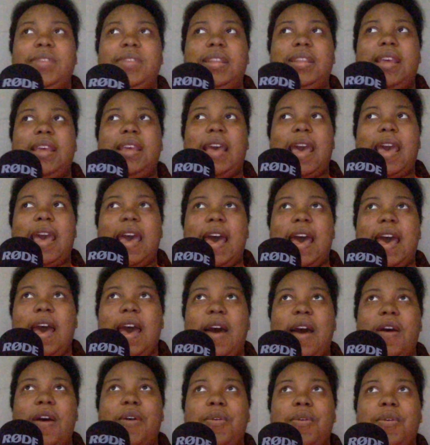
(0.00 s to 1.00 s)

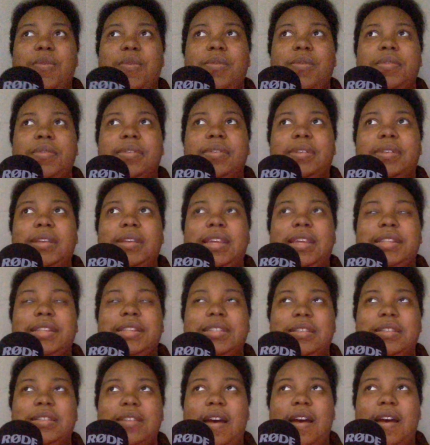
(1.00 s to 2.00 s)
how
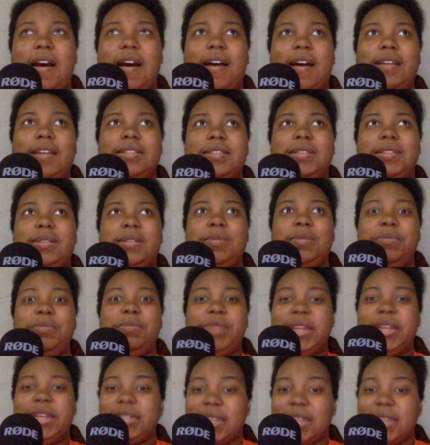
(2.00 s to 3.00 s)
it's not
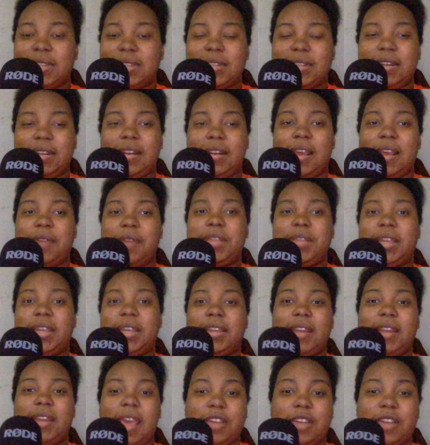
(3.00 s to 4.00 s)
being tested and how that
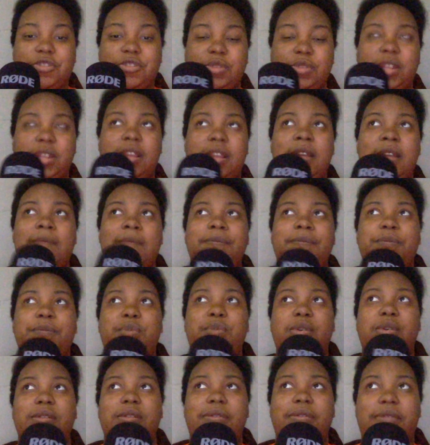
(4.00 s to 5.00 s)
can actually
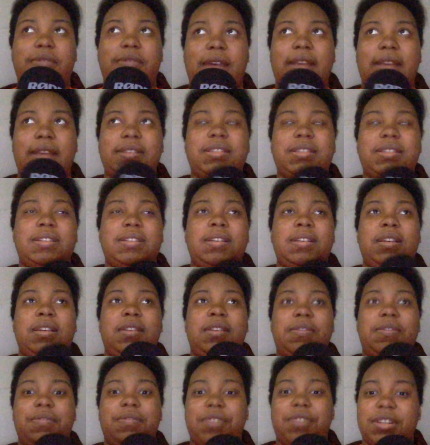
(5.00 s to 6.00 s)
prevent
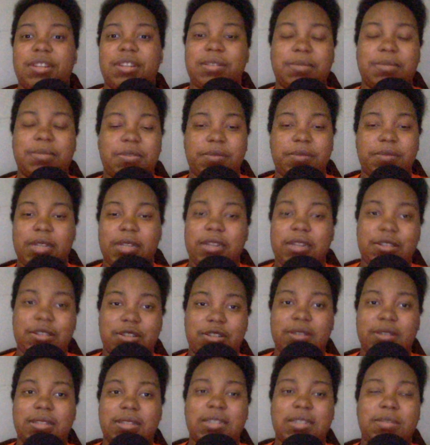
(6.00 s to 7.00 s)
victims from getting
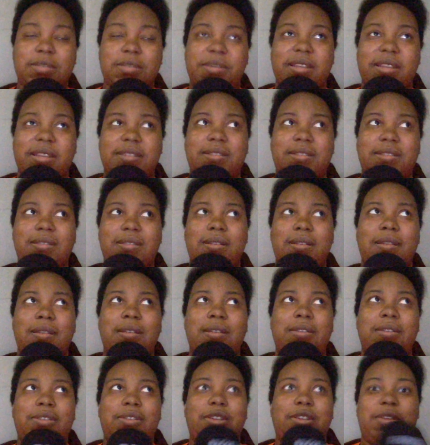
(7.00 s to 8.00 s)
justice because
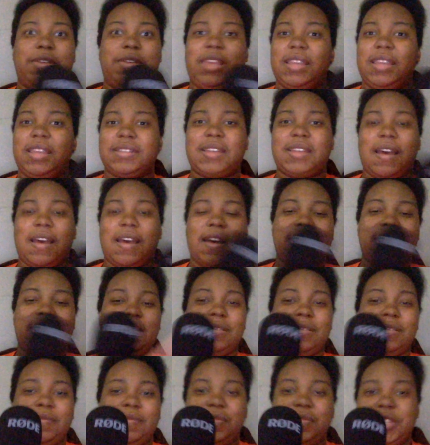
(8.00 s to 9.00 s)
you can't
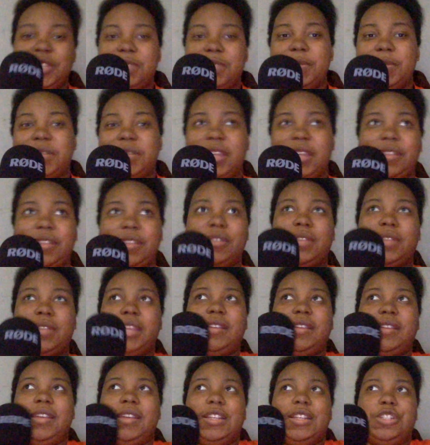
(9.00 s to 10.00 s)
tie these people together.
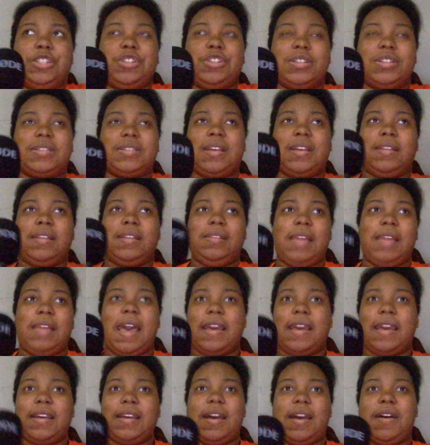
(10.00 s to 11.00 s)
Like it's just a
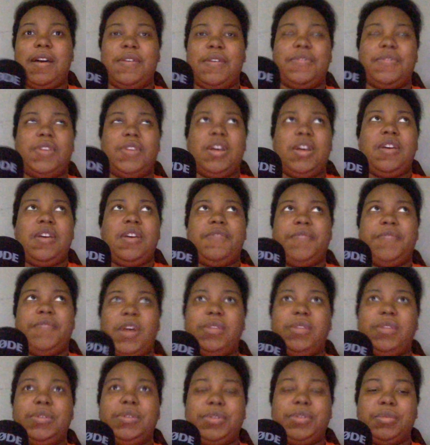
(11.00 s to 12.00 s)
lack of
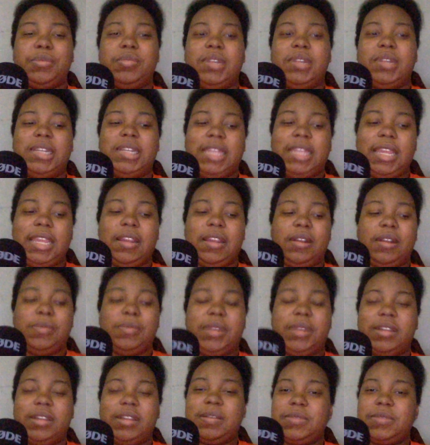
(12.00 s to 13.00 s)
follow through and care
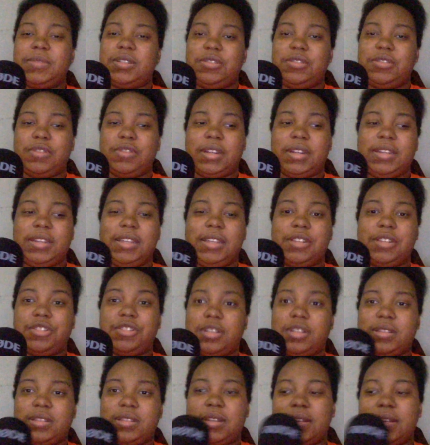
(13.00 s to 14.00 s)
when it comes to trying to get
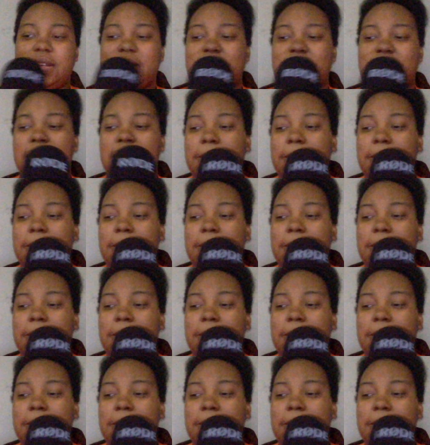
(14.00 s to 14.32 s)
justice.